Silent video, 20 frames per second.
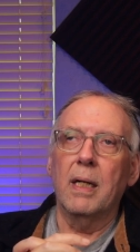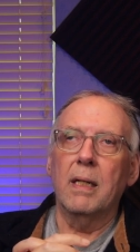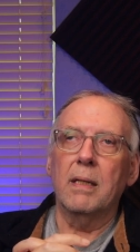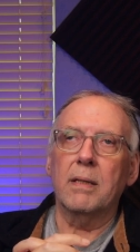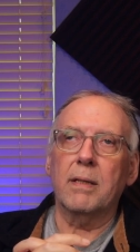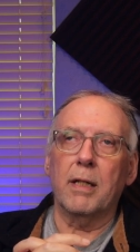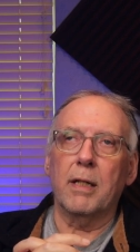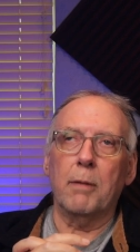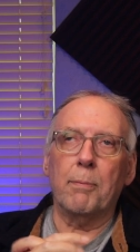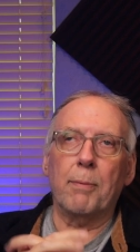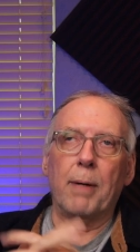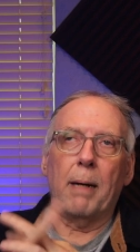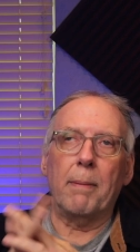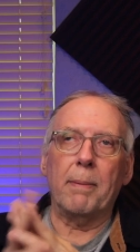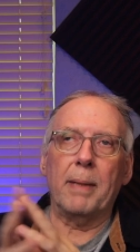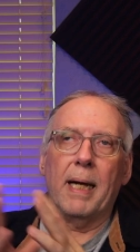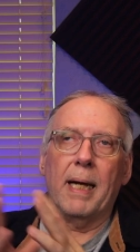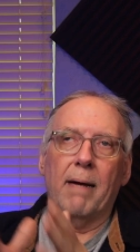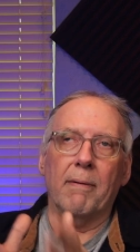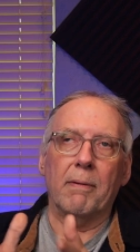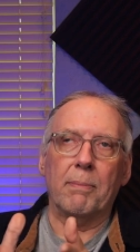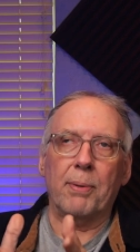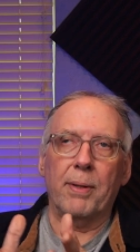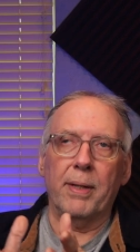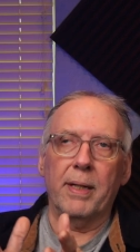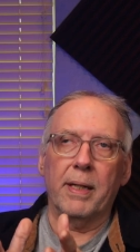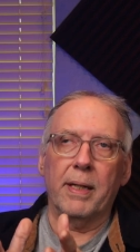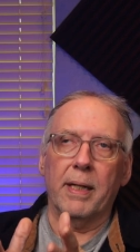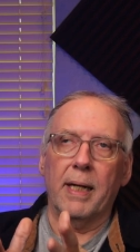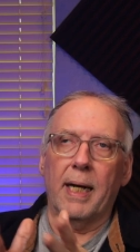So you probably have a
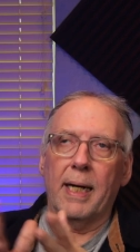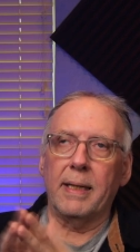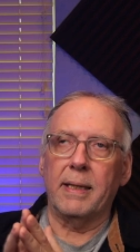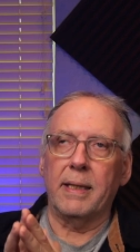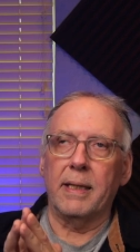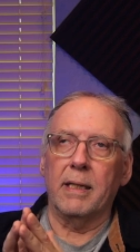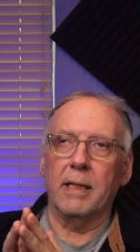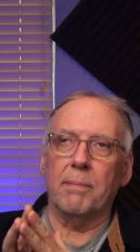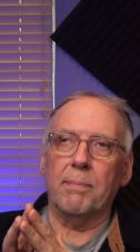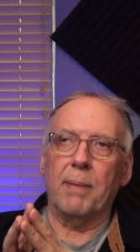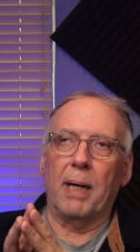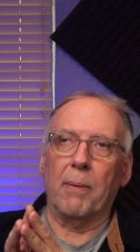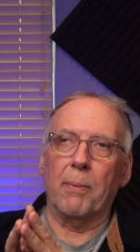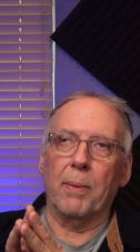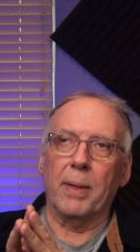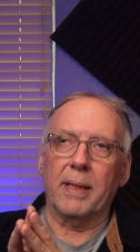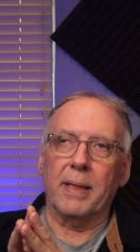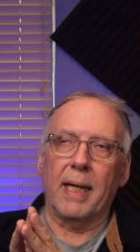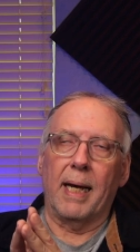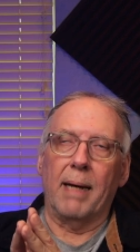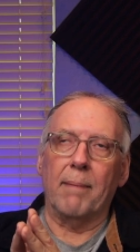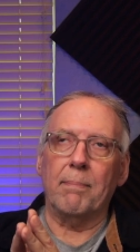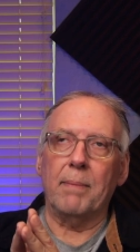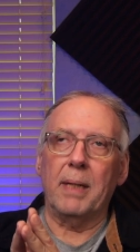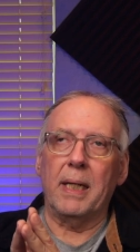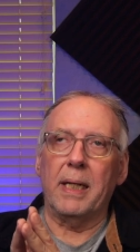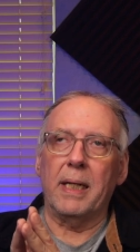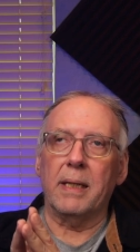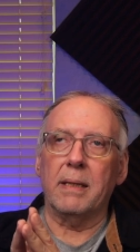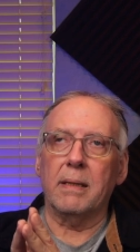pretty good idea about what that
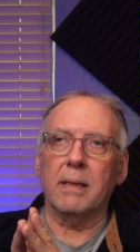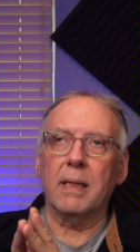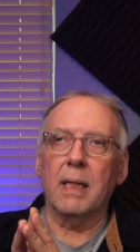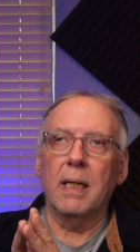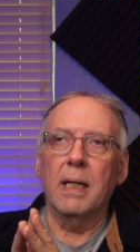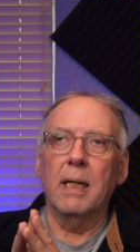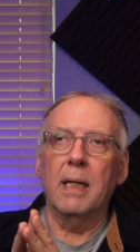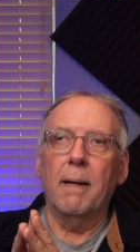means.